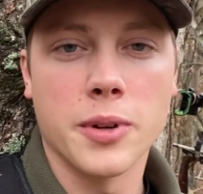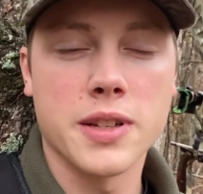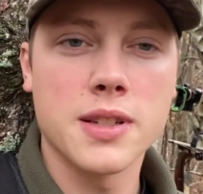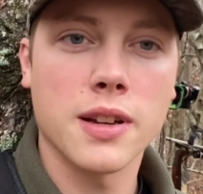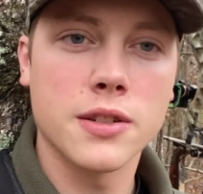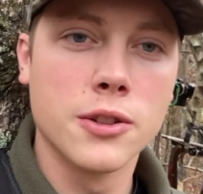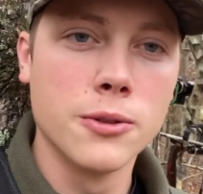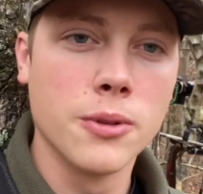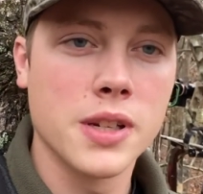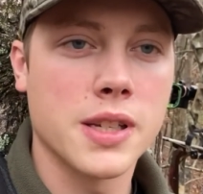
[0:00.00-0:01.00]
but it's not
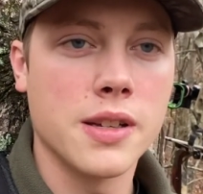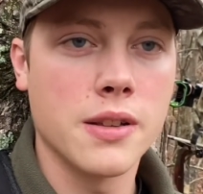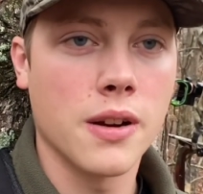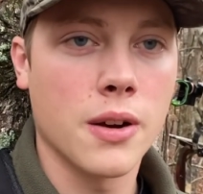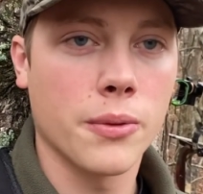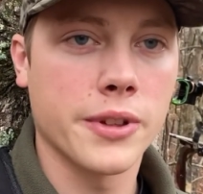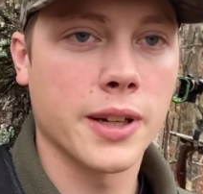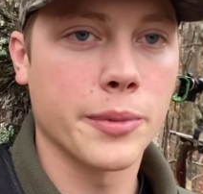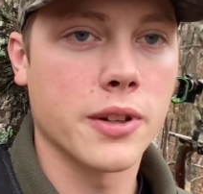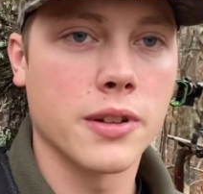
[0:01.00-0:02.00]
too risky either. I don't think
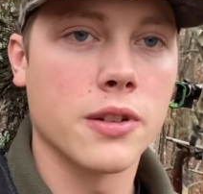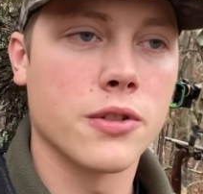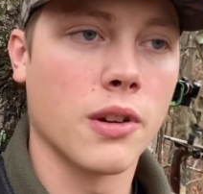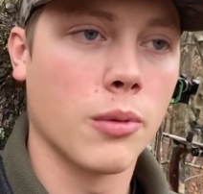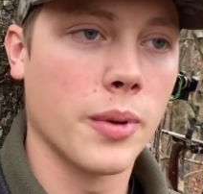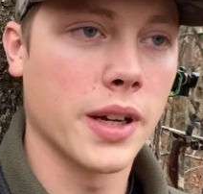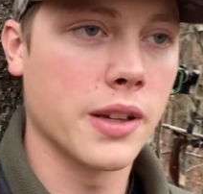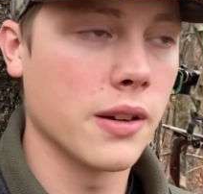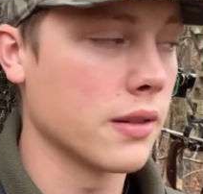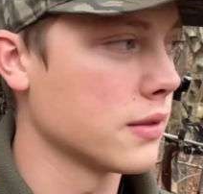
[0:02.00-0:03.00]
I'm going to get in trouble back
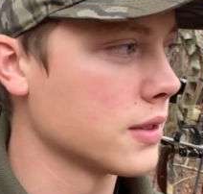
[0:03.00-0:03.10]
here.